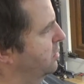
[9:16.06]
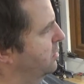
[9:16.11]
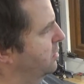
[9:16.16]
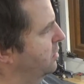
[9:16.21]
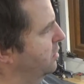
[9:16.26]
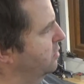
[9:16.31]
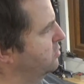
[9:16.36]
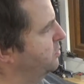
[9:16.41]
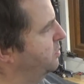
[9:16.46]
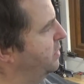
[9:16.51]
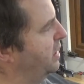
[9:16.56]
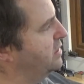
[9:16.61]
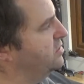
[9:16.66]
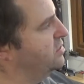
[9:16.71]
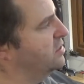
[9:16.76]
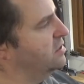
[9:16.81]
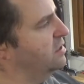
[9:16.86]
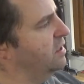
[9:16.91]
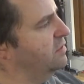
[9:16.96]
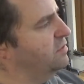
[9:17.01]
that was a plastic
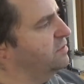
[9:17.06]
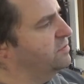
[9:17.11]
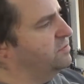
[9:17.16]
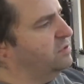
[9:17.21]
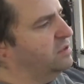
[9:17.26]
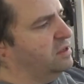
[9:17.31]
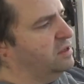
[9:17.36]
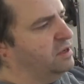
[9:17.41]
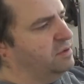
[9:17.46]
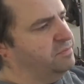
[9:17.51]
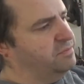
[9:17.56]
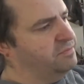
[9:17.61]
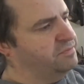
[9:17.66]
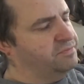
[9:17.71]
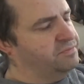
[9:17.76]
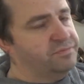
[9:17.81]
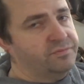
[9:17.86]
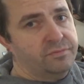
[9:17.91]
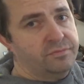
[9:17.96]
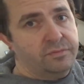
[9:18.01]
cover for
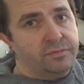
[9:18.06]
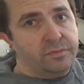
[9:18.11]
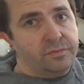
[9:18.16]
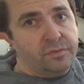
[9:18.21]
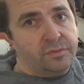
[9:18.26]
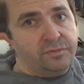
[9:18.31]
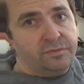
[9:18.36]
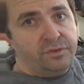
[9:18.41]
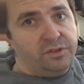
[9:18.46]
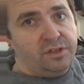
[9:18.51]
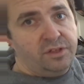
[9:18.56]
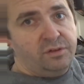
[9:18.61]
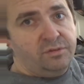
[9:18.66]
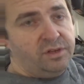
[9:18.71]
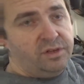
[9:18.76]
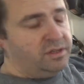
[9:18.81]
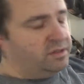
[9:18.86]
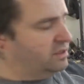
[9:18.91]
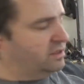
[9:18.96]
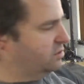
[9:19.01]
the
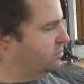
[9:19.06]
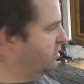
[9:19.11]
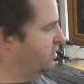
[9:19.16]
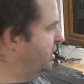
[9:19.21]
unit. That's quite